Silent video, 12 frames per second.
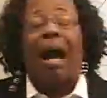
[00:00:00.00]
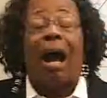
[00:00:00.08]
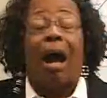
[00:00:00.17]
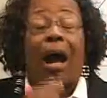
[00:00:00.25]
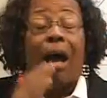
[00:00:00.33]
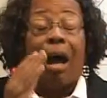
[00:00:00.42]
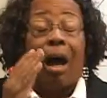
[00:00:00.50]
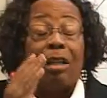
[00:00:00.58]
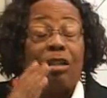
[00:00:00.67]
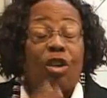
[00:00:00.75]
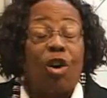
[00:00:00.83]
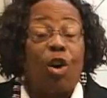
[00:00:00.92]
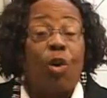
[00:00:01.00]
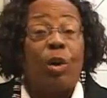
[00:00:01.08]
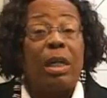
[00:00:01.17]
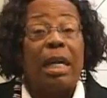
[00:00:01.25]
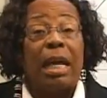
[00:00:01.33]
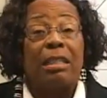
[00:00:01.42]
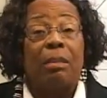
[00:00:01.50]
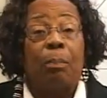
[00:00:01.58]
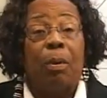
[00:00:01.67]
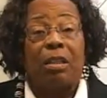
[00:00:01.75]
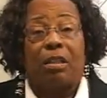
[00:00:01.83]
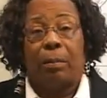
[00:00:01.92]
are as early as
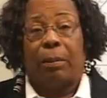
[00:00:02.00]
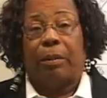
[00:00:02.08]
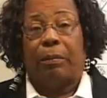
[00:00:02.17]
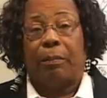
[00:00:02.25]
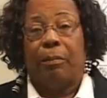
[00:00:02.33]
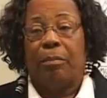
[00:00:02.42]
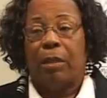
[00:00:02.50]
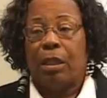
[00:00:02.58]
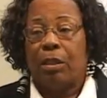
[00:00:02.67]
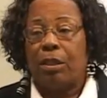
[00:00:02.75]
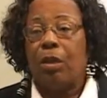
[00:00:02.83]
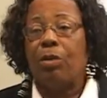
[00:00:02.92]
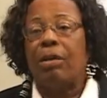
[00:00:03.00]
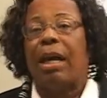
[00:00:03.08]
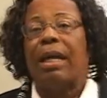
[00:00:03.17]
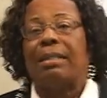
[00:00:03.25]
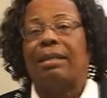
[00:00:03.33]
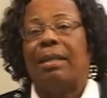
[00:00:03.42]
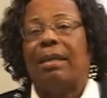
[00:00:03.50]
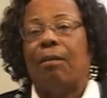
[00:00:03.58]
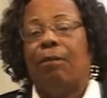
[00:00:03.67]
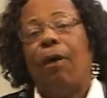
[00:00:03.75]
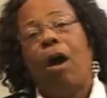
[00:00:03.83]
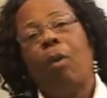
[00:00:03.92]
possible, so that
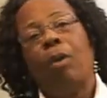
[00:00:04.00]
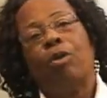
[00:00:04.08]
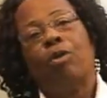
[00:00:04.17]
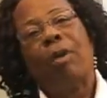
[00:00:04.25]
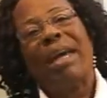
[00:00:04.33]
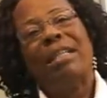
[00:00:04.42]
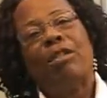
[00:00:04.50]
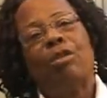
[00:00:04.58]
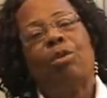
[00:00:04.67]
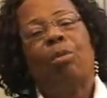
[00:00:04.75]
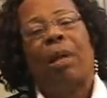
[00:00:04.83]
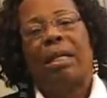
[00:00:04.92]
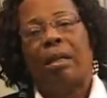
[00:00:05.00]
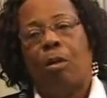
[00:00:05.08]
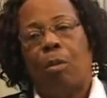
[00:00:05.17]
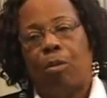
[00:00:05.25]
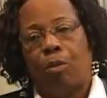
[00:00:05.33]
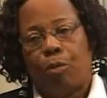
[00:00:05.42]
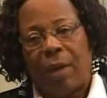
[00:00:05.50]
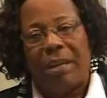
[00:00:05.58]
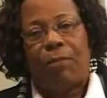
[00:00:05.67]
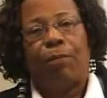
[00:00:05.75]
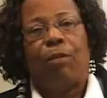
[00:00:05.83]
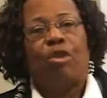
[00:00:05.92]
for our grade 2 and our
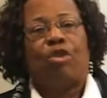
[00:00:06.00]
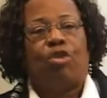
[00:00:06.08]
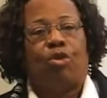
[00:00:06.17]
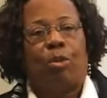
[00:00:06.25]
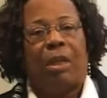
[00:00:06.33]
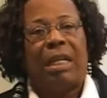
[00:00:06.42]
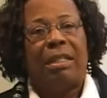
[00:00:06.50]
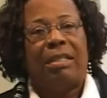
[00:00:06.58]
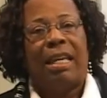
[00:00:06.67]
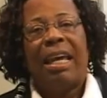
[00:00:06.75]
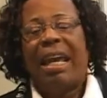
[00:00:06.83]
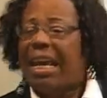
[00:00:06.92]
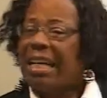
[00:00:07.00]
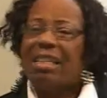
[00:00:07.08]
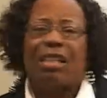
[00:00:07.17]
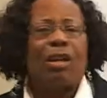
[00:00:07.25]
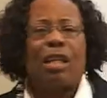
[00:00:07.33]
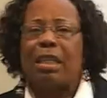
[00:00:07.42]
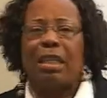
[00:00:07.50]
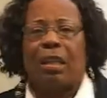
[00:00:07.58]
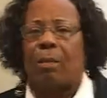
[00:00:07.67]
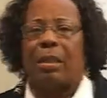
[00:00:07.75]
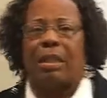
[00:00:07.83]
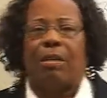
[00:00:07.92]
grade 4 students, it's not a
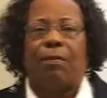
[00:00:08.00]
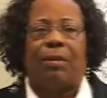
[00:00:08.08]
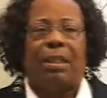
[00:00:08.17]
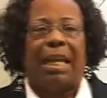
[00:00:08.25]
summative